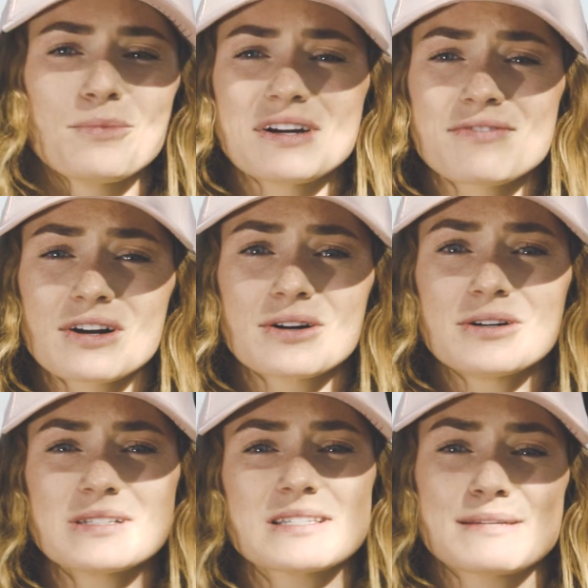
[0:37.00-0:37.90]
One of our
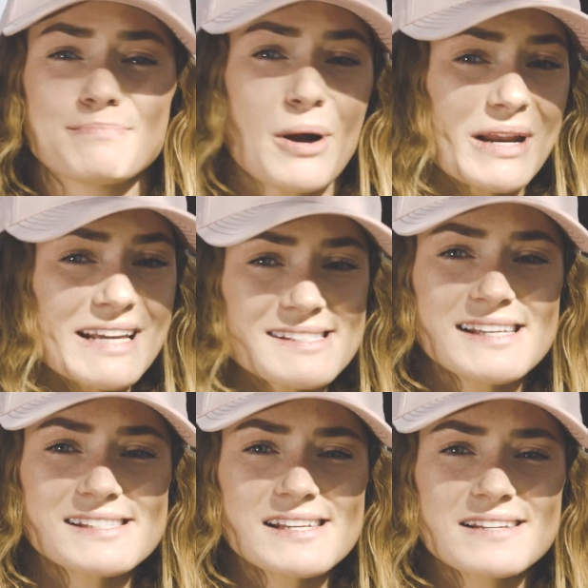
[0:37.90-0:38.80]
goals this boating
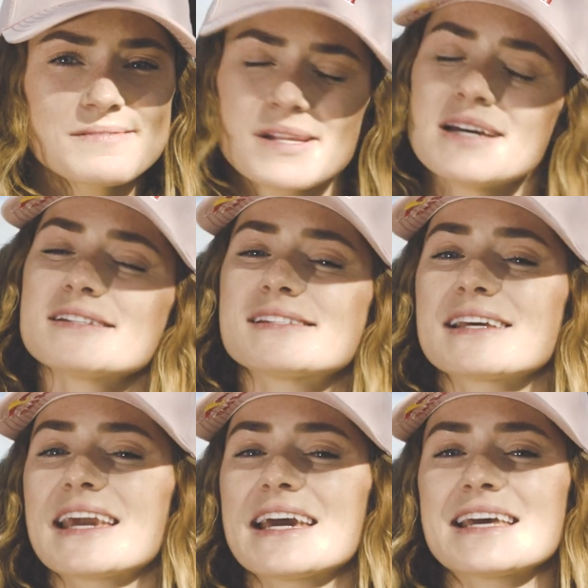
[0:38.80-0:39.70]
season, to
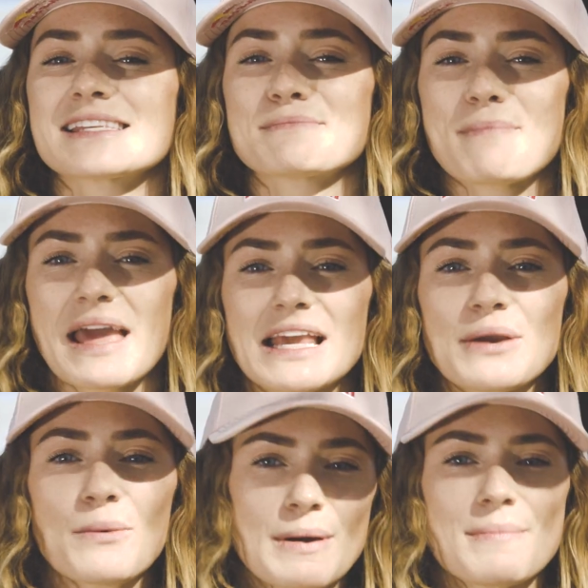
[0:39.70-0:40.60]
get as
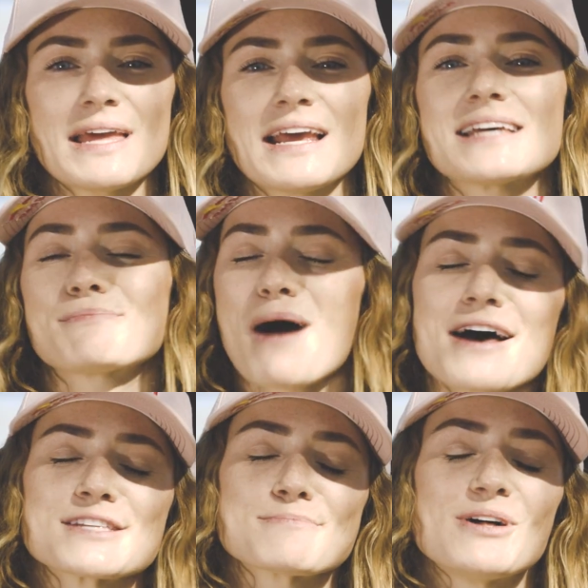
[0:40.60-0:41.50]
many women as
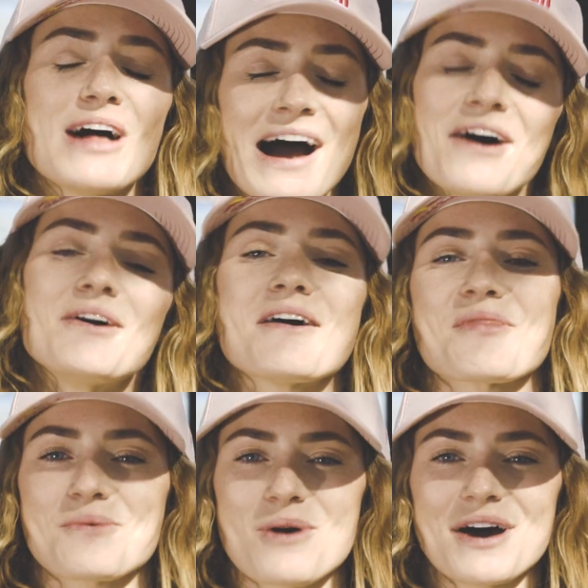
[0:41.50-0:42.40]
possible out
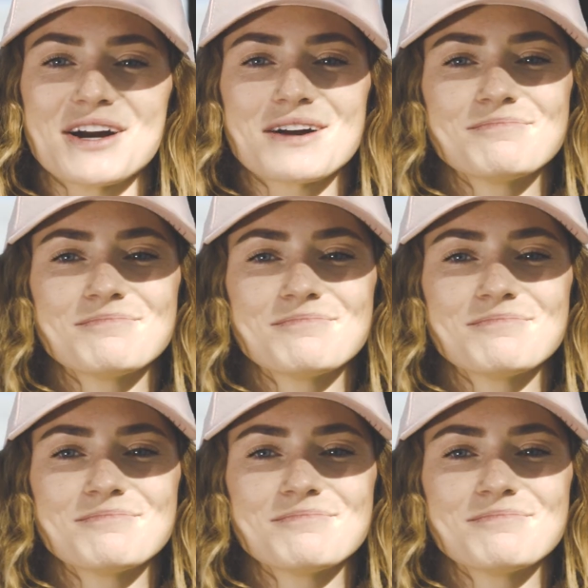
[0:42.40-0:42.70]
on the water.